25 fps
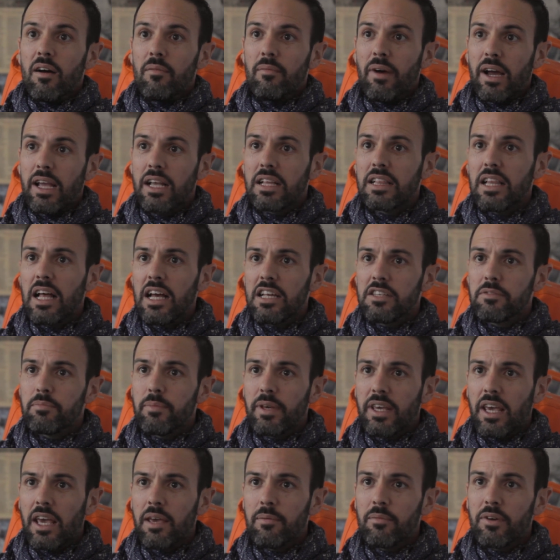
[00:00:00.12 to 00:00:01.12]
My class
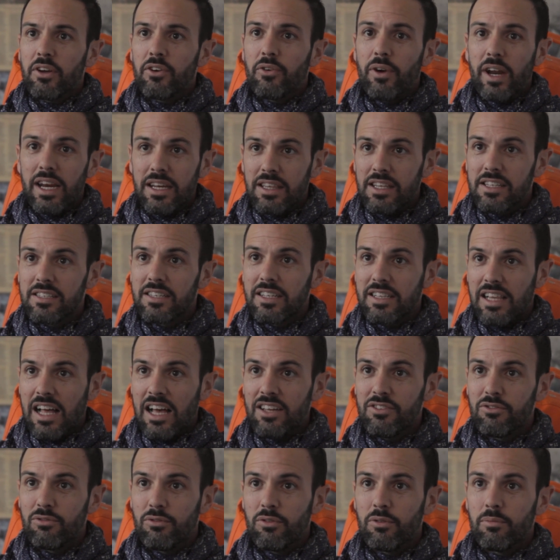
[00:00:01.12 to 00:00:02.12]
became a gradeless
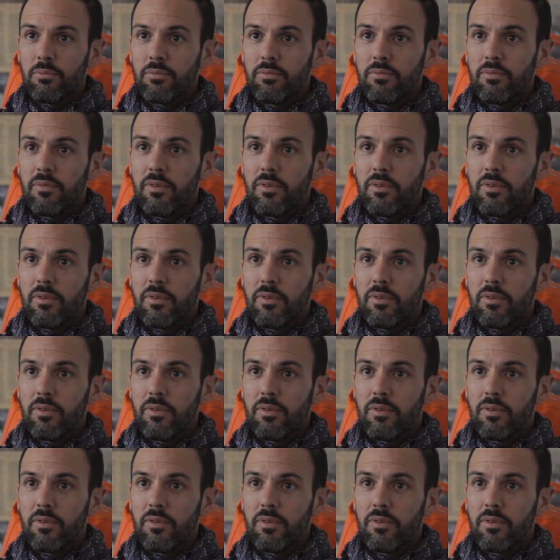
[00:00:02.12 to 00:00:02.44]
classroom